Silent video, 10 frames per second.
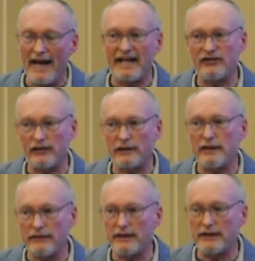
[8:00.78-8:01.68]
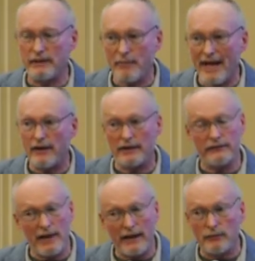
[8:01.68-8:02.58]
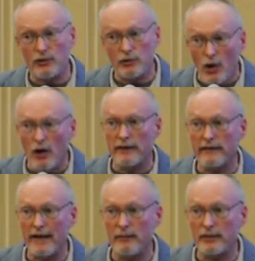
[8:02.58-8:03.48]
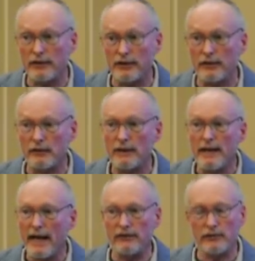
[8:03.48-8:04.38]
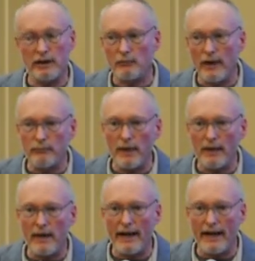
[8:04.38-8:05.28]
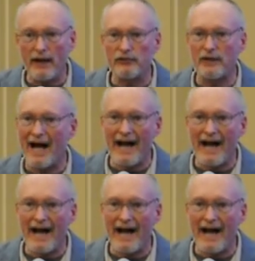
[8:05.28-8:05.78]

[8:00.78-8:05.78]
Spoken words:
and a significant amount, if not the majority of that material, has come right by my house.